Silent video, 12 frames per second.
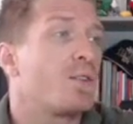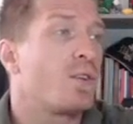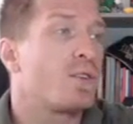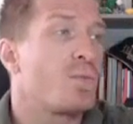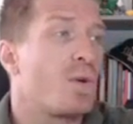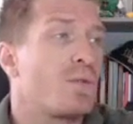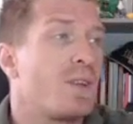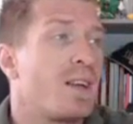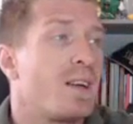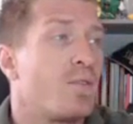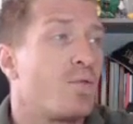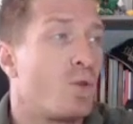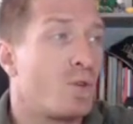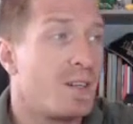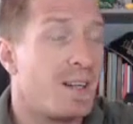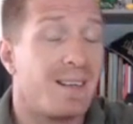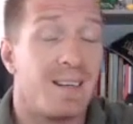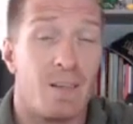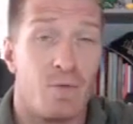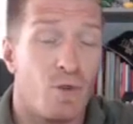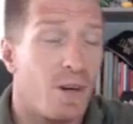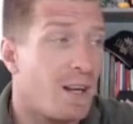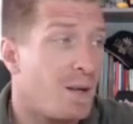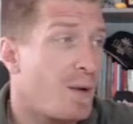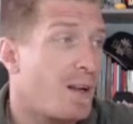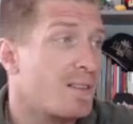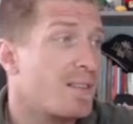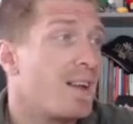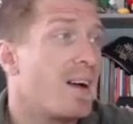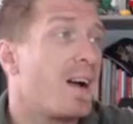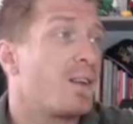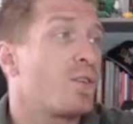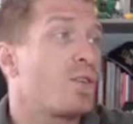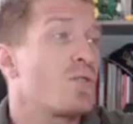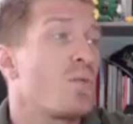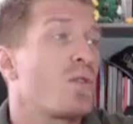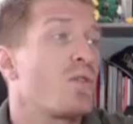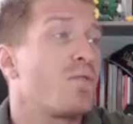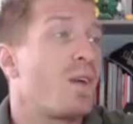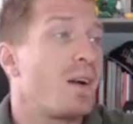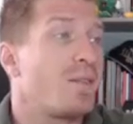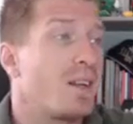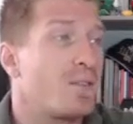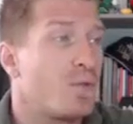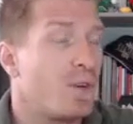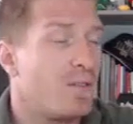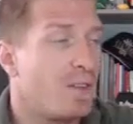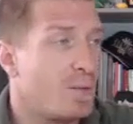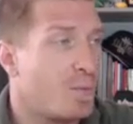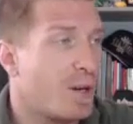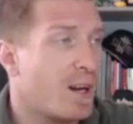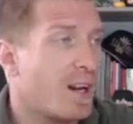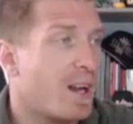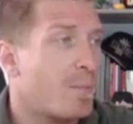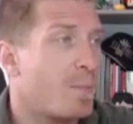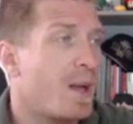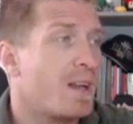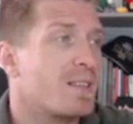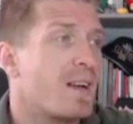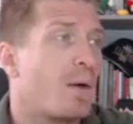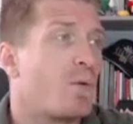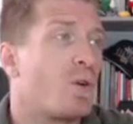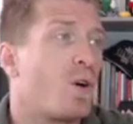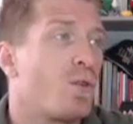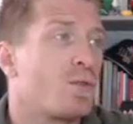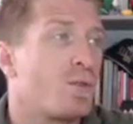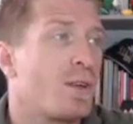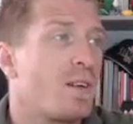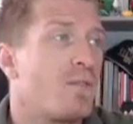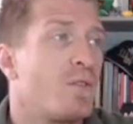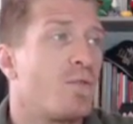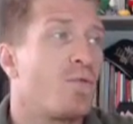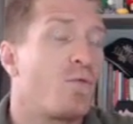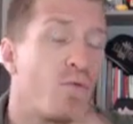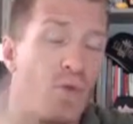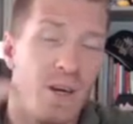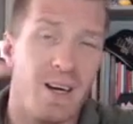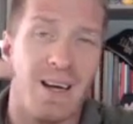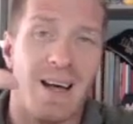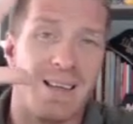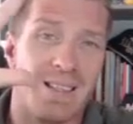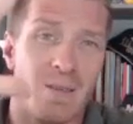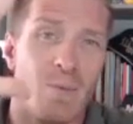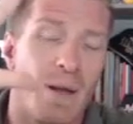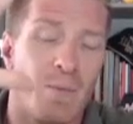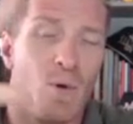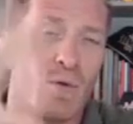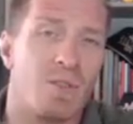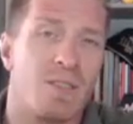I told you about the 49 done for you emails. I told you about the 5 done for you affiliate marketing campaigns. I will also give you free custom made